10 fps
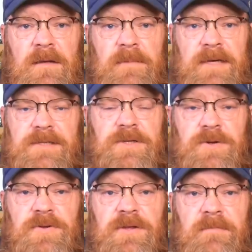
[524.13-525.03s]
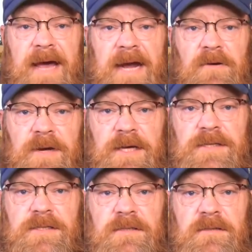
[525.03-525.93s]
Because the truth of the matter
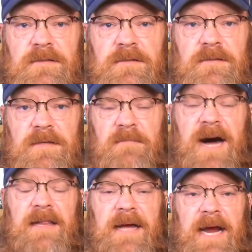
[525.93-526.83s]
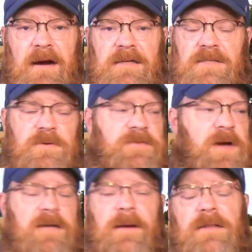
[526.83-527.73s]
is, Kamala Harris, as we've
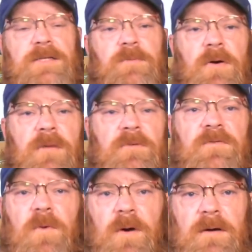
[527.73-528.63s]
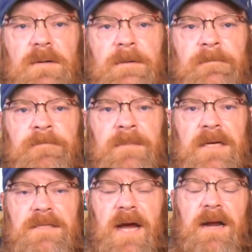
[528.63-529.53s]
talked about in this program before,
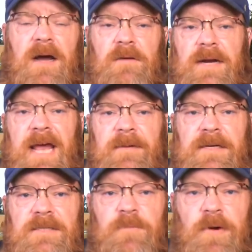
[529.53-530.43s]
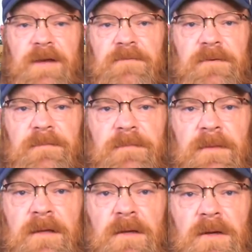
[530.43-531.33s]
signed on to an amicus brief
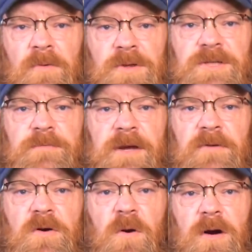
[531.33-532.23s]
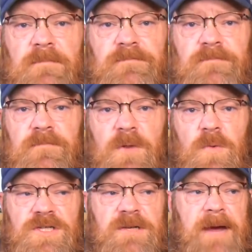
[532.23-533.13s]
when the Supreme Court
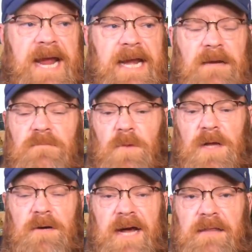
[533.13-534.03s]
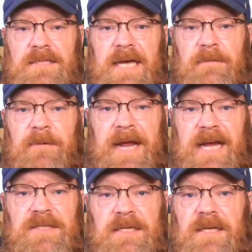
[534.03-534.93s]
was debating whether or not the Second
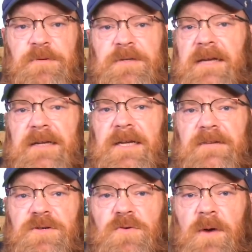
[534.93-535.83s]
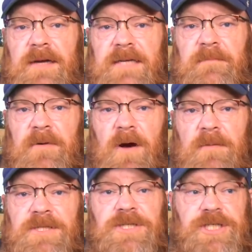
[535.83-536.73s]
Amendment actually did protect an individual right to keep your
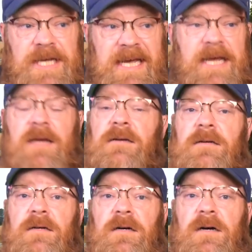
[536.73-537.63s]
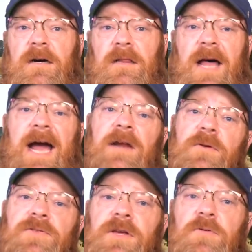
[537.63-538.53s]
arms. And she
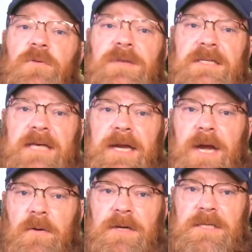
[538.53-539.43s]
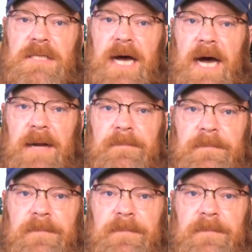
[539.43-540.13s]
aligned with the group that said, no, it does not.